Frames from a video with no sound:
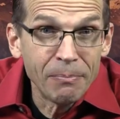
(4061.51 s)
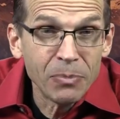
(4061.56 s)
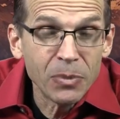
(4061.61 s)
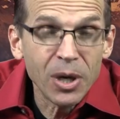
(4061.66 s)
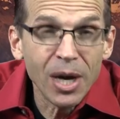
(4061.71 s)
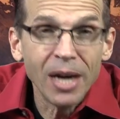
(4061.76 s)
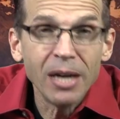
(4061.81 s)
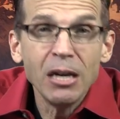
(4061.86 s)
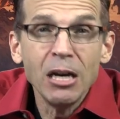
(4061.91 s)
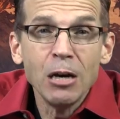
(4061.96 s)

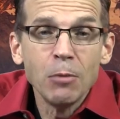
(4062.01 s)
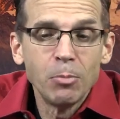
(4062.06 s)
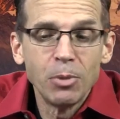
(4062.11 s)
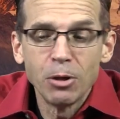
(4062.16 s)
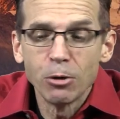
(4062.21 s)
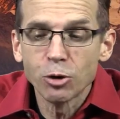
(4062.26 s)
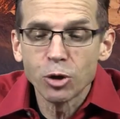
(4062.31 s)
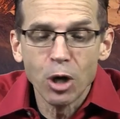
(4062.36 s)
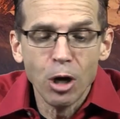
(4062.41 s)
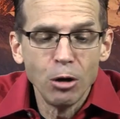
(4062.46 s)
Okay, but
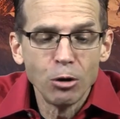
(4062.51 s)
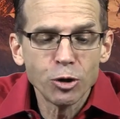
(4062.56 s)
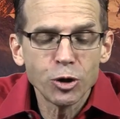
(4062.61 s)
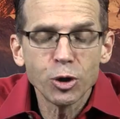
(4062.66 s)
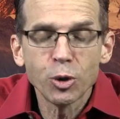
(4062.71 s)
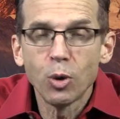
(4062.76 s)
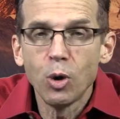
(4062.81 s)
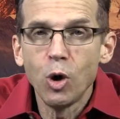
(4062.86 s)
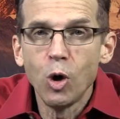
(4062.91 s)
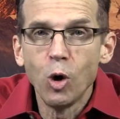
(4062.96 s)
there's
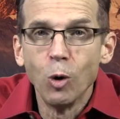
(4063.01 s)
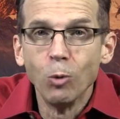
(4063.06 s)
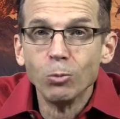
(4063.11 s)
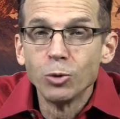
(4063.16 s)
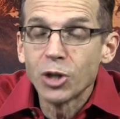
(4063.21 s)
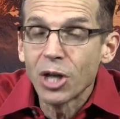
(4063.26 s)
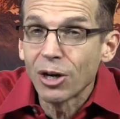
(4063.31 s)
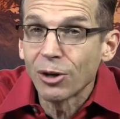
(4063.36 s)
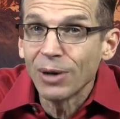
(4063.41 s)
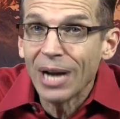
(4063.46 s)
also homes
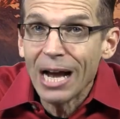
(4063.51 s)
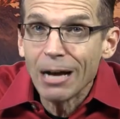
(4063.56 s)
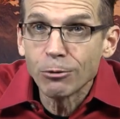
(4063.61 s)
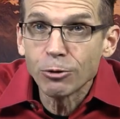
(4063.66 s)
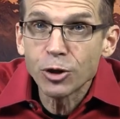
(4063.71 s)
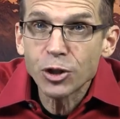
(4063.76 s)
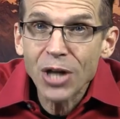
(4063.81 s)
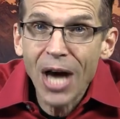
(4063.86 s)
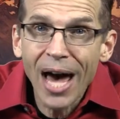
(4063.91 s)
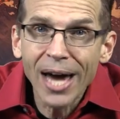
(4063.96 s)
that are
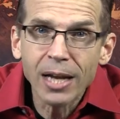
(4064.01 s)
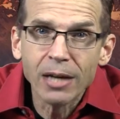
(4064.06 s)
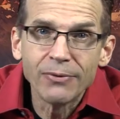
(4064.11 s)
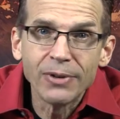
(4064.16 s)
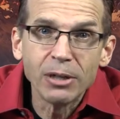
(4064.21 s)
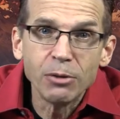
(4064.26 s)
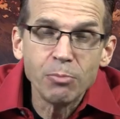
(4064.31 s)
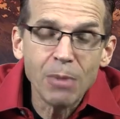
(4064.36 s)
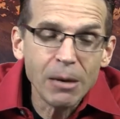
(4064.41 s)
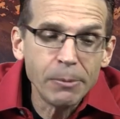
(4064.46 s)
outside of
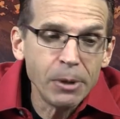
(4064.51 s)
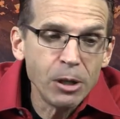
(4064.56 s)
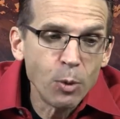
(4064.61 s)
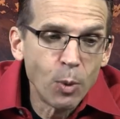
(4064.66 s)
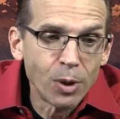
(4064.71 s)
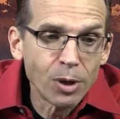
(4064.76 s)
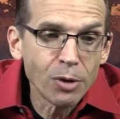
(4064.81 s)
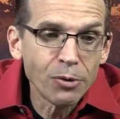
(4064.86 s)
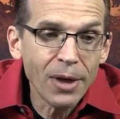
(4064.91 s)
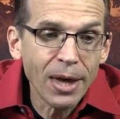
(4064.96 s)
it. Maybe you
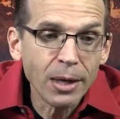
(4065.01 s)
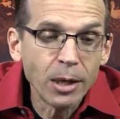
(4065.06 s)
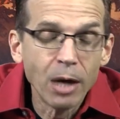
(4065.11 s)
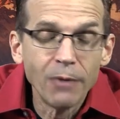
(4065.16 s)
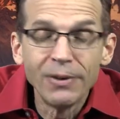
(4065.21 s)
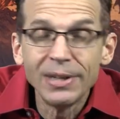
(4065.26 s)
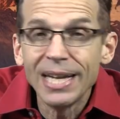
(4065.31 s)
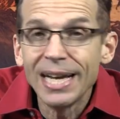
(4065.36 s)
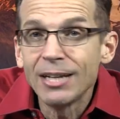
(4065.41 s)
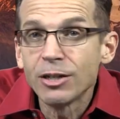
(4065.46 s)
want to think of
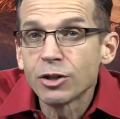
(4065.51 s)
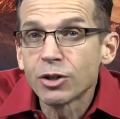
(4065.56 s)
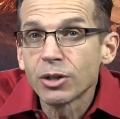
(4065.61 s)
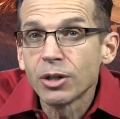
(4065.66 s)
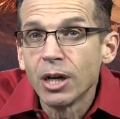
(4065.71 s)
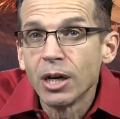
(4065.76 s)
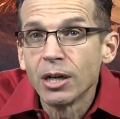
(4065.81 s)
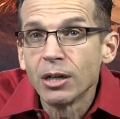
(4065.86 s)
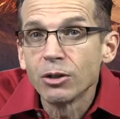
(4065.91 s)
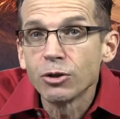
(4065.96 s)
it as
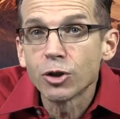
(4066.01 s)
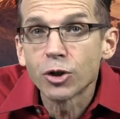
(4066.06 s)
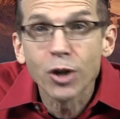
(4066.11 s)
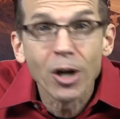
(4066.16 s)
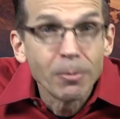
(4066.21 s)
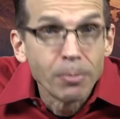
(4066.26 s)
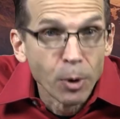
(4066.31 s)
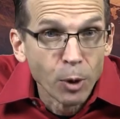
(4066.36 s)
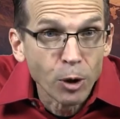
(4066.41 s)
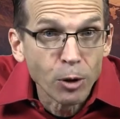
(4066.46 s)
uh,
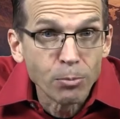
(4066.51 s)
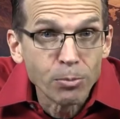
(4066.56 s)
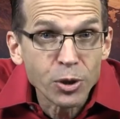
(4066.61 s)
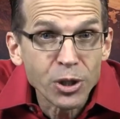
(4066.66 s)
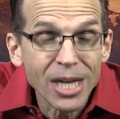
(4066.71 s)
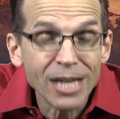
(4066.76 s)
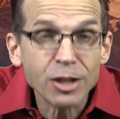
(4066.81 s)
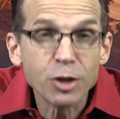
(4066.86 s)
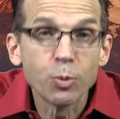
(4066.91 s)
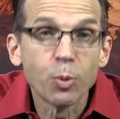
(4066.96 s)
suburbs.
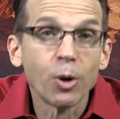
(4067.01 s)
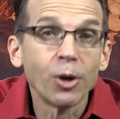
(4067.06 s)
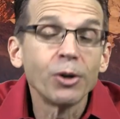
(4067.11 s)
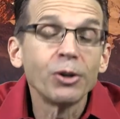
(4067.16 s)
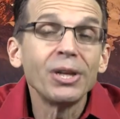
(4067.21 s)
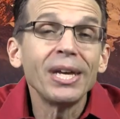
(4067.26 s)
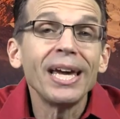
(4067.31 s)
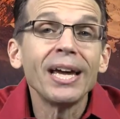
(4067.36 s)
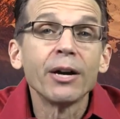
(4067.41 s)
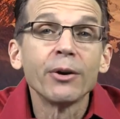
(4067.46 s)
That's where
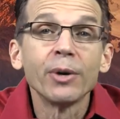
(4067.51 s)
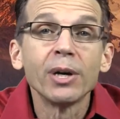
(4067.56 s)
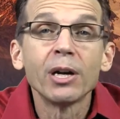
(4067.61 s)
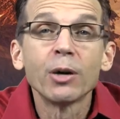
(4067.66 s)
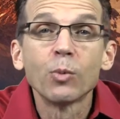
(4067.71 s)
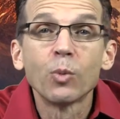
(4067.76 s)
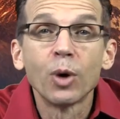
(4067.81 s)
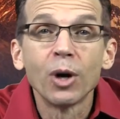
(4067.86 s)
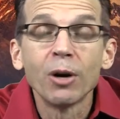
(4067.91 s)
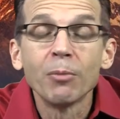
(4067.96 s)
the area
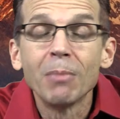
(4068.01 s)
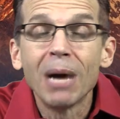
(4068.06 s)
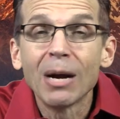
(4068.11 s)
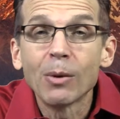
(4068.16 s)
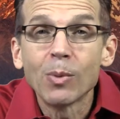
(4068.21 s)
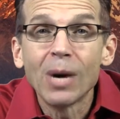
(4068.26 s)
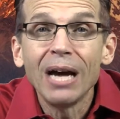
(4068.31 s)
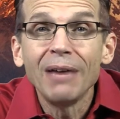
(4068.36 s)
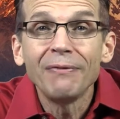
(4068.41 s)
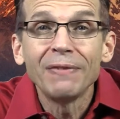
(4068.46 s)
where my
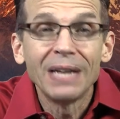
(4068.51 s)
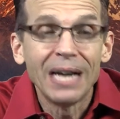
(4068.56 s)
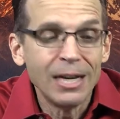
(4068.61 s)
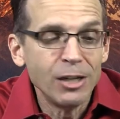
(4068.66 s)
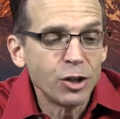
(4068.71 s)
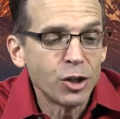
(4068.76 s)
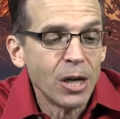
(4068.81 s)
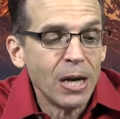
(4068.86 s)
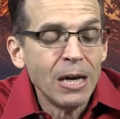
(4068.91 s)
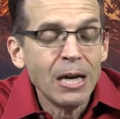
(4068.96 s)
wife and
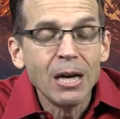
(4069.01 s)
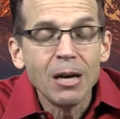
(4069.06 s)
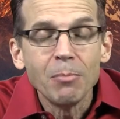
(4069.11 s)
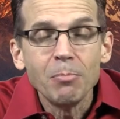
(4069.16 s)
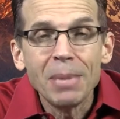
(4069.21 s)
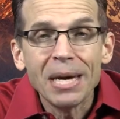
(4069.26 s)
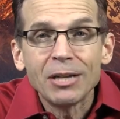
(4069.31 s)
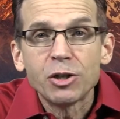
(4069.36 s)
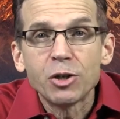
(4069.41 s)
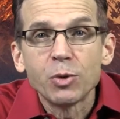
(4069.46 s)
I's
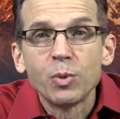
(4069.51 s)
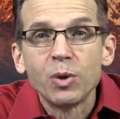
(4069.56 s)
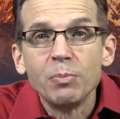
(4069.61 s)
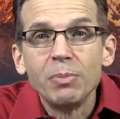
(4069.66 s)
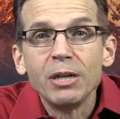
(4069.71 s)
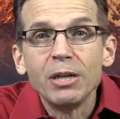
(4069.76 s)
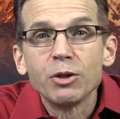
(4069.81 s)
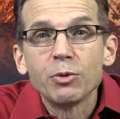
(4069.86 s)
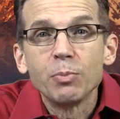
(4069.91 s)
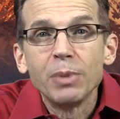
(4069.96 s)
mansion would be.
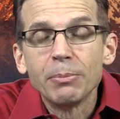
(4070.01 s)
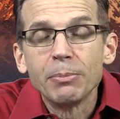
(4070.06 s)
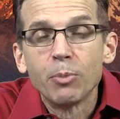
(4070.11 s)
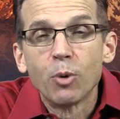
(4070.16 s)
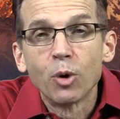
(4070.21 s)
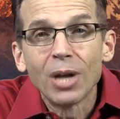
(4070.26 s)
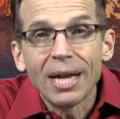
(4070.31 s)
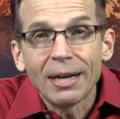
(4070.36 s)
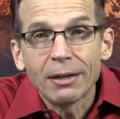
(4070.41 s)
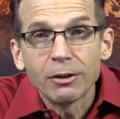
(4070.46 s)
It'd be
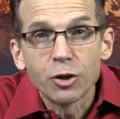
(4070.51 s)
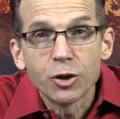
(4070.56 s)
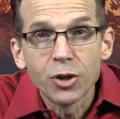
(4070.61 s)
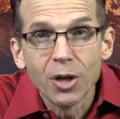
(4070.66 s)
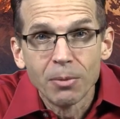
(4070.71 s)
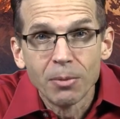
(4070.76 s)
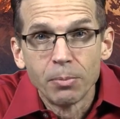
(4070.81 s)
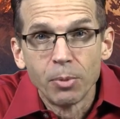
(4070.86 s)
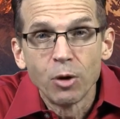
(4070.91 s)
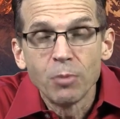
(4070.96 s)
more like a
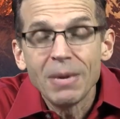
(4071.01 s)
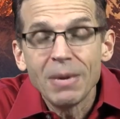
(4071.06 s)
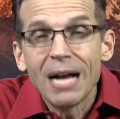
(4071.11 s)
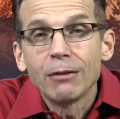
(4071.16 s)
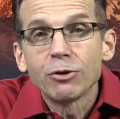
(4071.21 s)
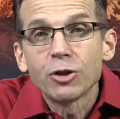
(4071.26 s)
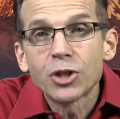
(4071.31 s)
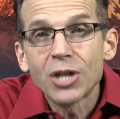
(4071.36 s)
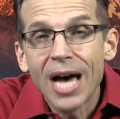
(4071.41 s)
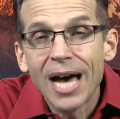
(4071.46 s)
suburb
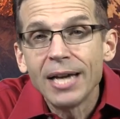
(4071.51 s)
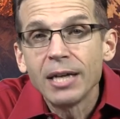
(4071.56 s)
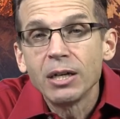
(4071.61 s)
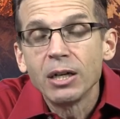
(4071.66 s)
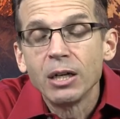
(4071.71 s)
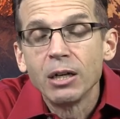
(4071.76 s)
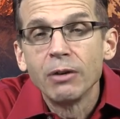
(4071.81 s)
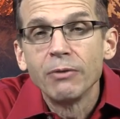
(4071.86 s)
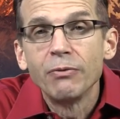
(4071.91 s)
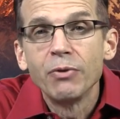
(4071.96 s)
outside
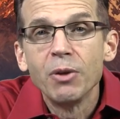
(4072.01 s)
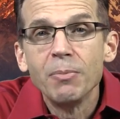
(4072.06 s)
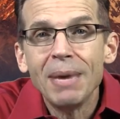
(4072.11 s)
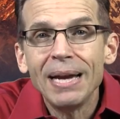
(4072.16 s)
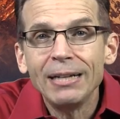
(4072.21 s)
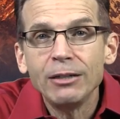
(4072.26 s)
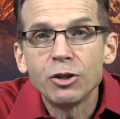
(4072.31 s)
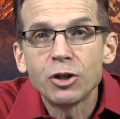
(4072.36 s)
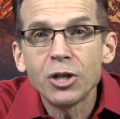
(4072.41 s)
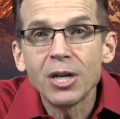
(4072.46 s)
of the
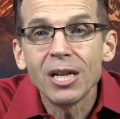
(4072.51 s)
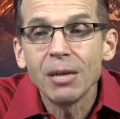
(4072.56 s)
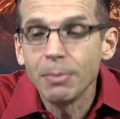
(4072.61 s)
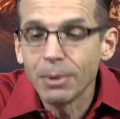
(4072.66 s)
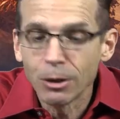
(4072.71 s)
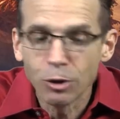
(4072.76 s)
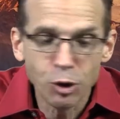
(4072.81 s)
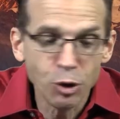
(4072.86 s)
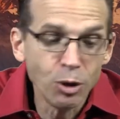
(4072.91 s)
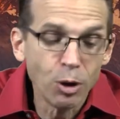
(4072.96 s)
main city
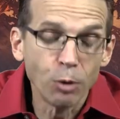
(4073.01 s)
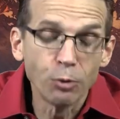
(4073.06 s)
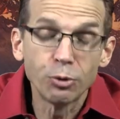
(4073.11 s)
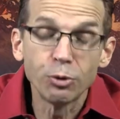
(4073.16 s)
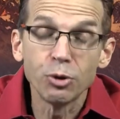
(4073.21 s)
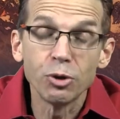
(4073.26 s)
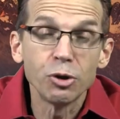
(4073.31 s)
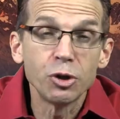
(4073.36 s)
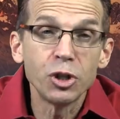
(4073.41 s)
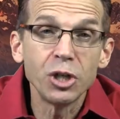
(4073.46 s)
because you can go through
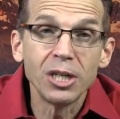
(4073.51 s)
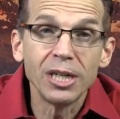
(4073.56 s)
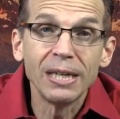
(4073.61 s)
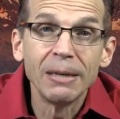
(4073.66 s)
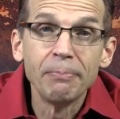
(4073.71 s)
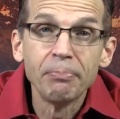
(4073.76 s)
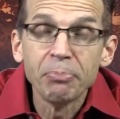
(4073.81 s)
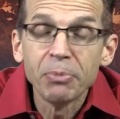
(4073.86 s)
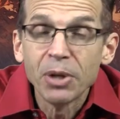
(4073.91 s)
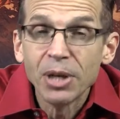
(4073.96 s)
the city
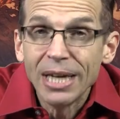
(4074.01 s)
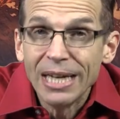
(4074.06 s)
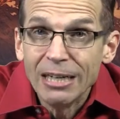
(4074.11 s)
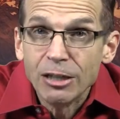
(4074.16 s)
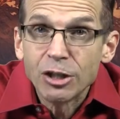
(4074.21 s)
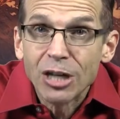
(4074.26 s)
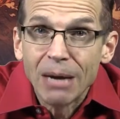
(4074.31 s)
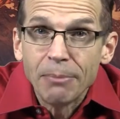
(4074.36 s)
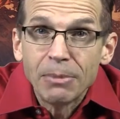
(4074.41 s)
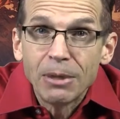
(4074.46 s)

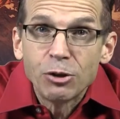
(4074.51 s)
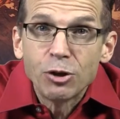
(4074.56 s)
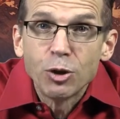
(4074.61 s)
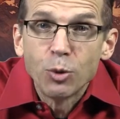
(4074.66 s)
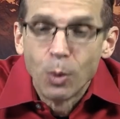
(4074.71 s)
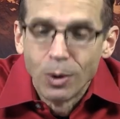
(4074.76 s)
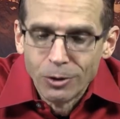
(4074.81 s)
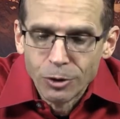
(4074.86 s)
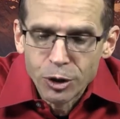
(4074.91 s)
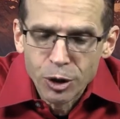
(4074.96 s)
anytime that you
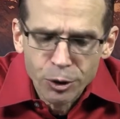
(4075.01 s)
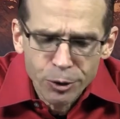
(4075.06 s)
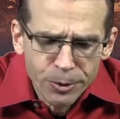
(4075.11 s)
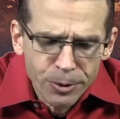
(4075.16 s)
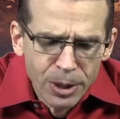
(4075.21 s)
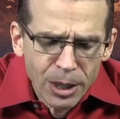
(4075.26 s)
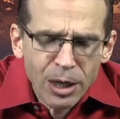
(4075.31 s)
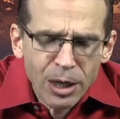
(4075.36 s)
want to.